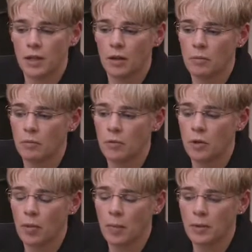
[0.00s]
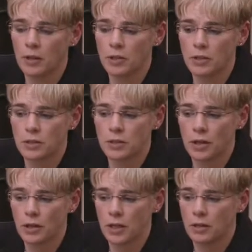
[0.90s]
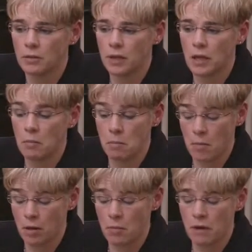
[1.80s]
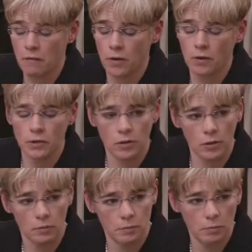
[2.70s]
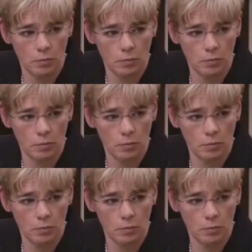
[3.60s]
new population starting on May 1st, or